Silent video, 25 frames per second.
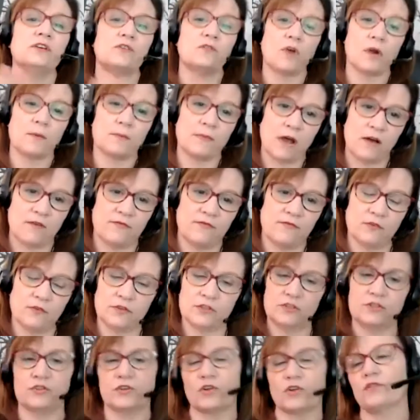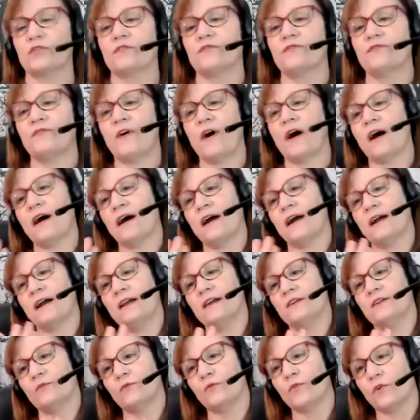or I'm not fully
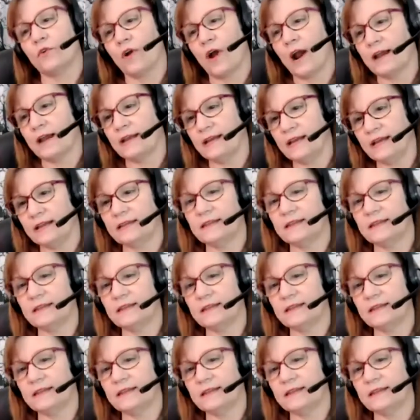certified, or I need